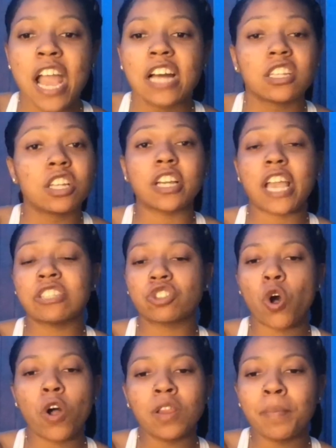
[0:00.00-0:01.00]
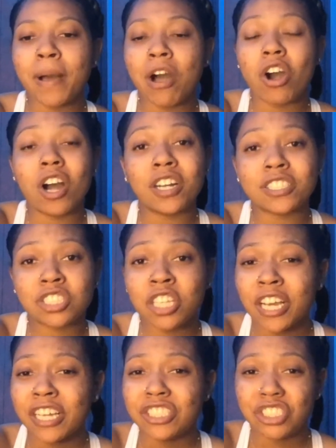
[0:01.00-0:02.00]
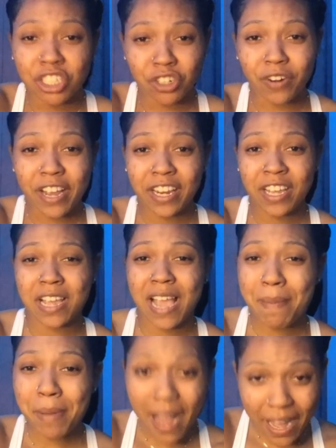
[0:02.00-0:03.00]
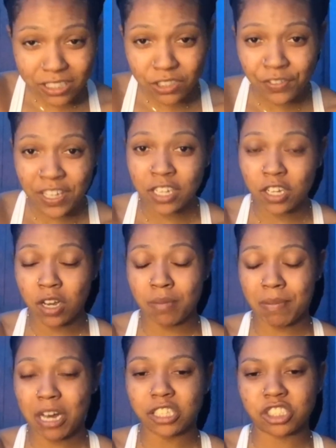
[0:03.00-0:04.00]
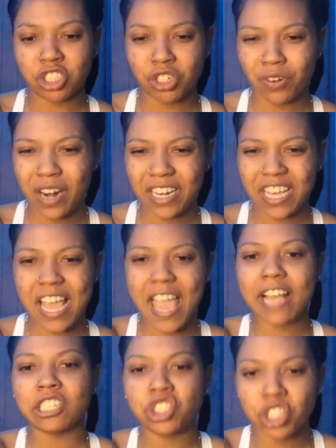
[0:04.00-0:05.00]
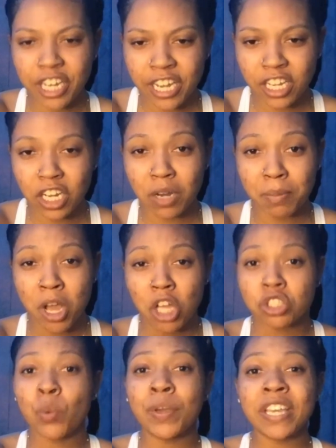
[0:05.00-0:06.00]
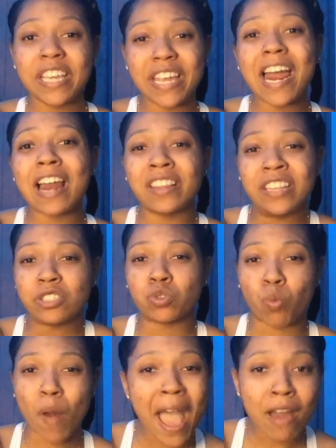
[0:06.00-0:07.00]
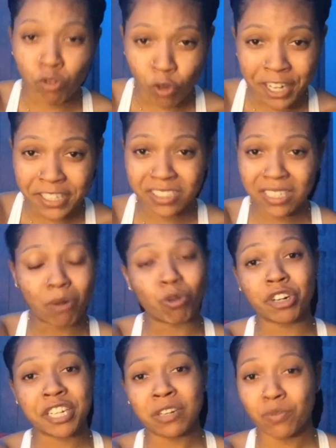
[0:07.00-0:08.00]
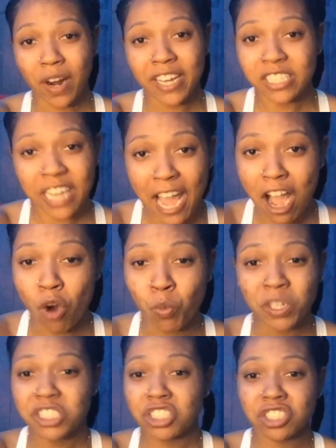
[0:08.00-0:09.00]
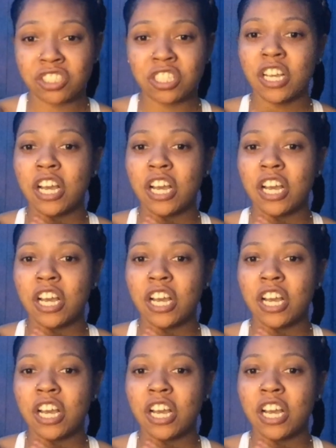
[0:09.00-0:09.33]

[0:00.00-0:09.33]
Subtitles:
Look, it's all about us generating passive income, us generating extra income so we can get out of this rat race that we're in right now, which is